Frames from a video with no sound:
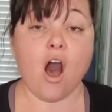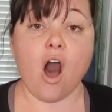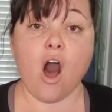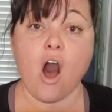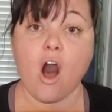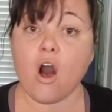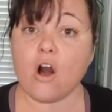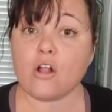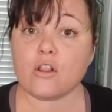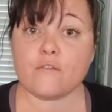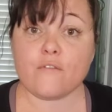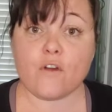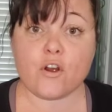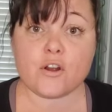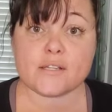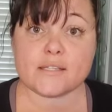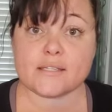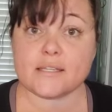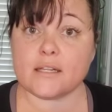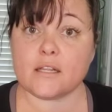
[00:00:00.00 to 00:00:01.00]
All of
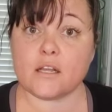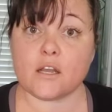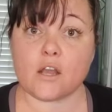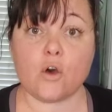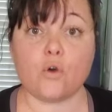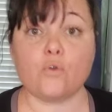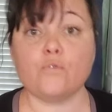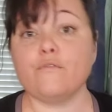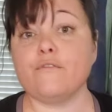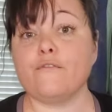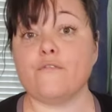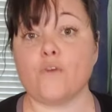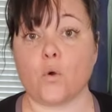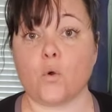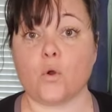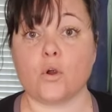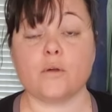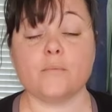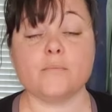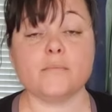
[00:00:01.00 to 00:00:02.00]
our silicone
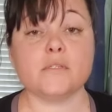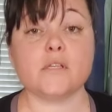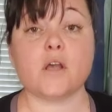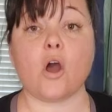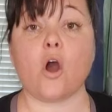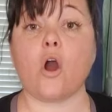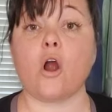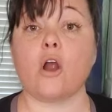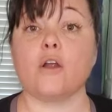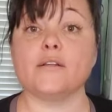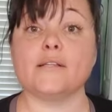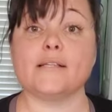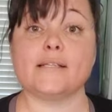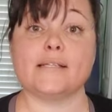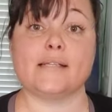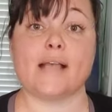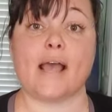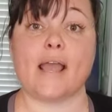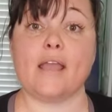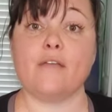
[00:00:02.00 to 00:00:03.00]
forms are
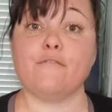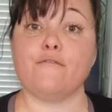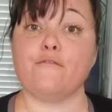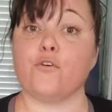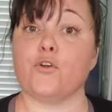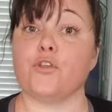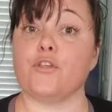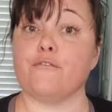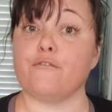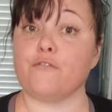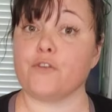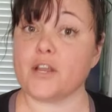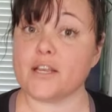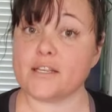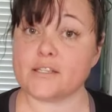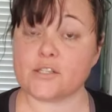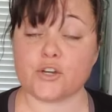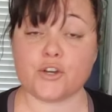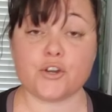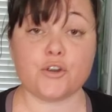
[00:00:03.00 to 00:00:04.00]
safe for the
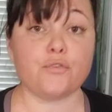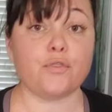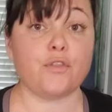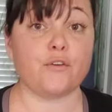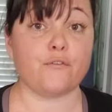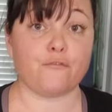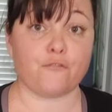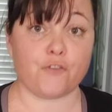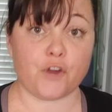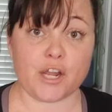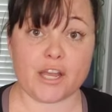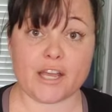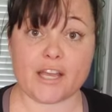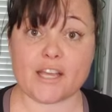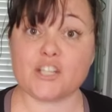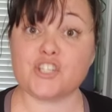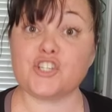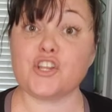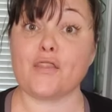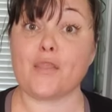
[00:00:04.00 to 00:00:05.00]
freezer, the fridge,